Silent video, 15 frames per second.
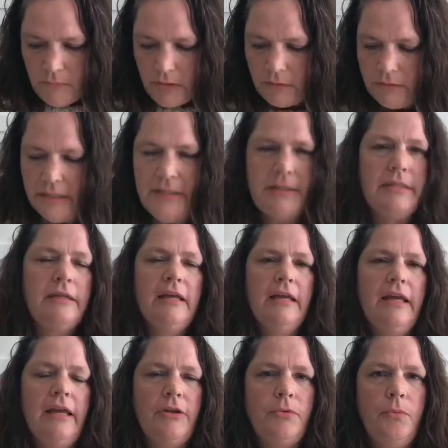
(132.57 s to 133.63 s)
this
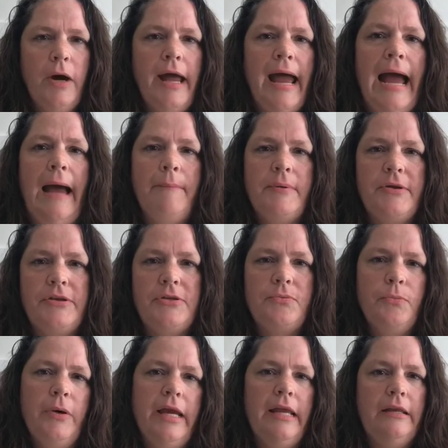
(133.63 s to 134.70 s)
is what happens
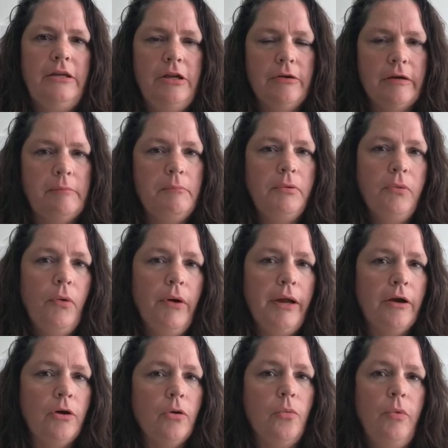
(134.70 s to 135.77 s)
when your
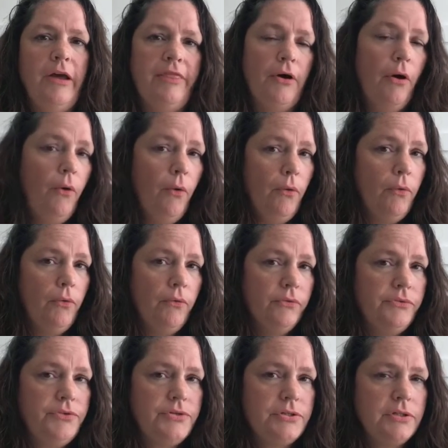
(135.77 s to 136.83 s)
employer
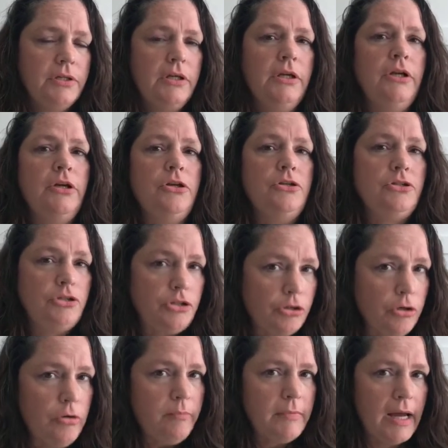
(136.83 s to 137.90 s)
withholds
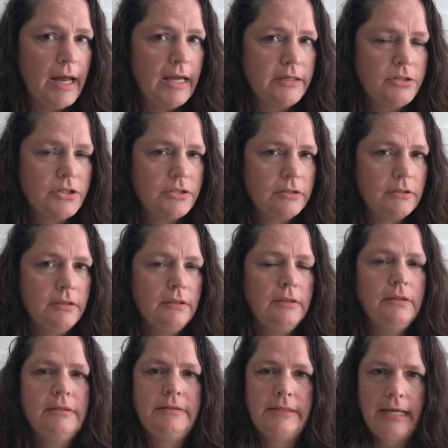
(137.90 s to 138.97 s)
too much
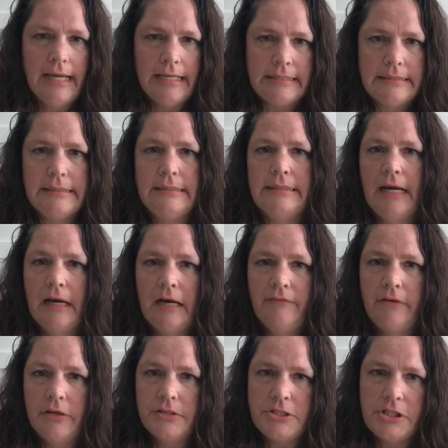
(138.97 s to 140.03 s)
taxes out of
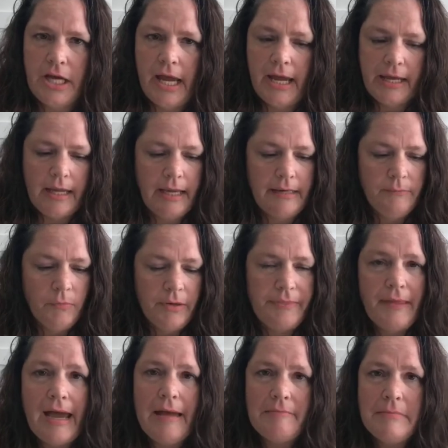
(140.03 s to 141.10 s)
your check. And what
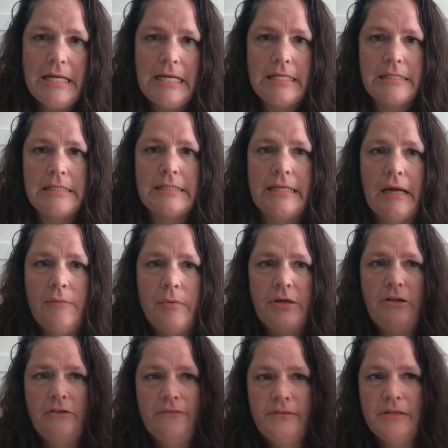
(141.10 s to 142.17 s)
that means is that
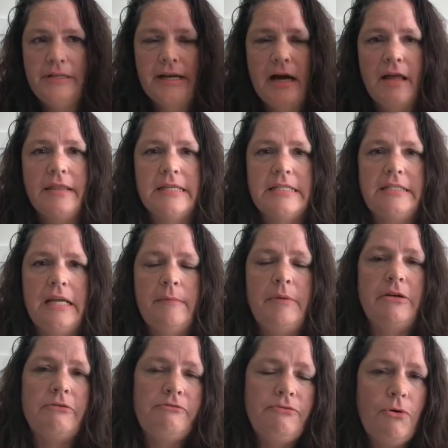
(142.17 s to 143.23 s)
when you filled out this
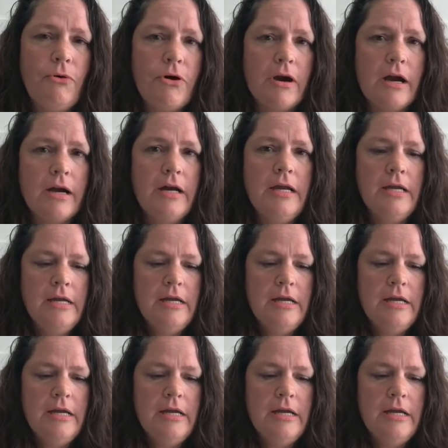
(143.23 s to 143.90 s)
W-4,